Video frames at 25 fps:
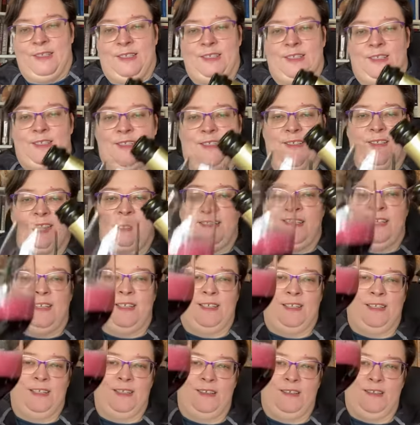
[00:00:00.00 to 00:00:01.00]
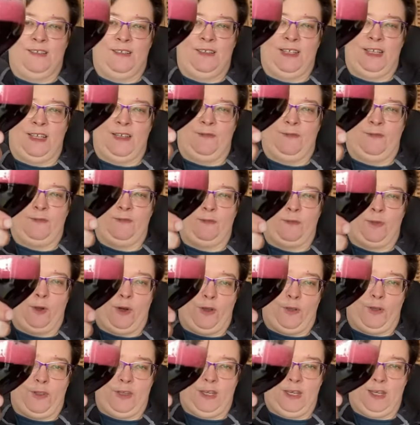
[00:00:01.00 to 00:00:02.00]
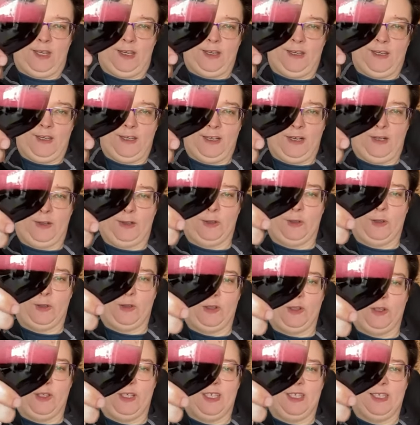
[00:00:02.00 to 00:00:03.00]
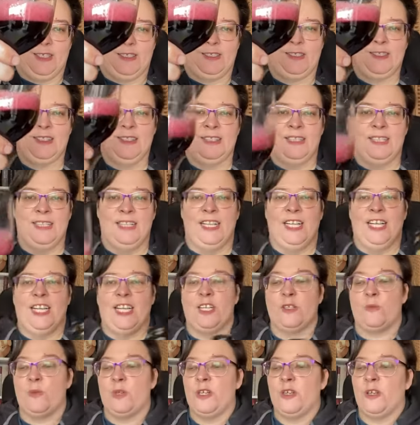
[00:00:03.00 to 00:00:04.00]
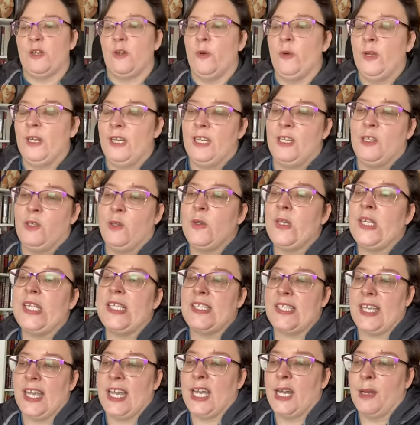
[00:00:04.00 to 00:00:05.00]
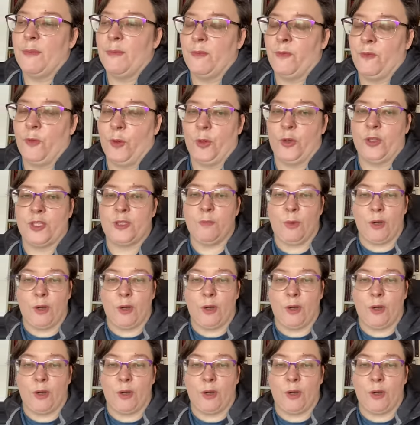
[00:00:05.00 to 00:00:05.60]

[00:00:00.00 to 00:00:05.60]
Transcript: And just all that frothy colored goodness. Because when you're going into an exam for a